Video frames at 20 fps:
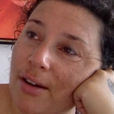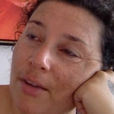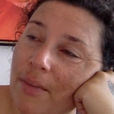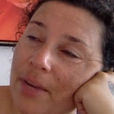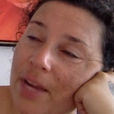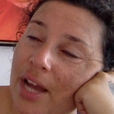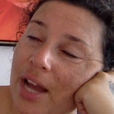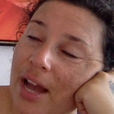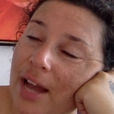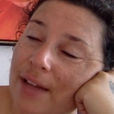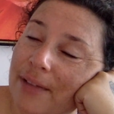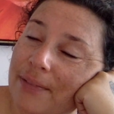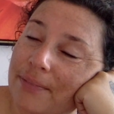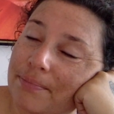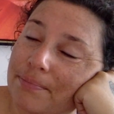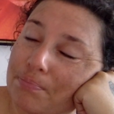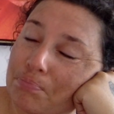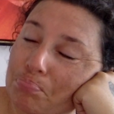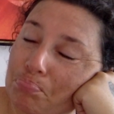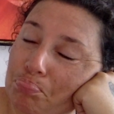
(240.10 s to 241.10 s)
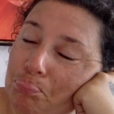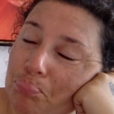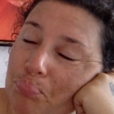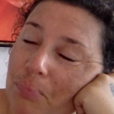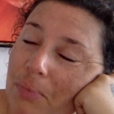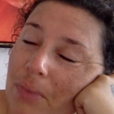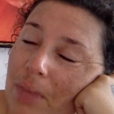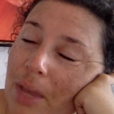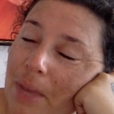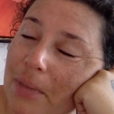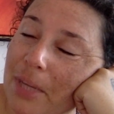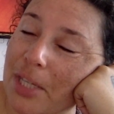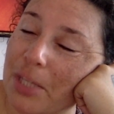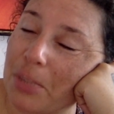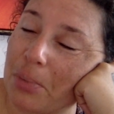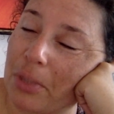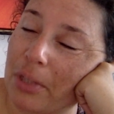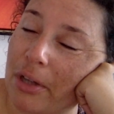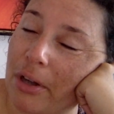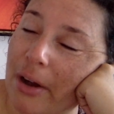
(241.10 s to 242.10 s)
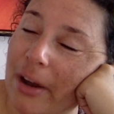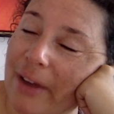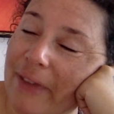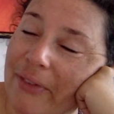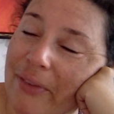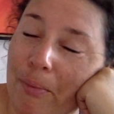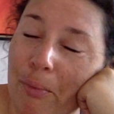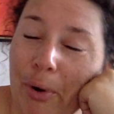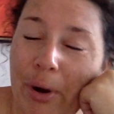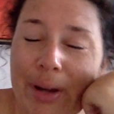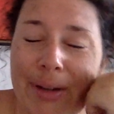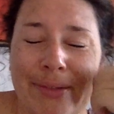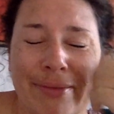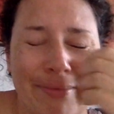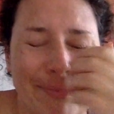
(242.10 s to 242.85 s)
Oh my God. That makes me want to cry even more.